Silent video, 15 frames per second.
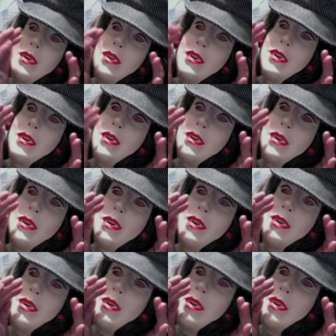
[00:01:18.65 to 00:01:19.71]

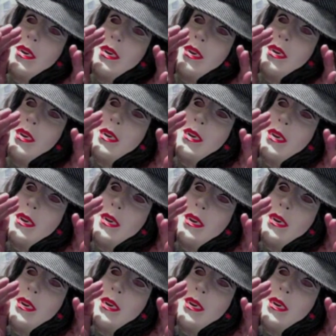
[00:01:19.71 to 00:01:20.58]
No one is speaking in this clip.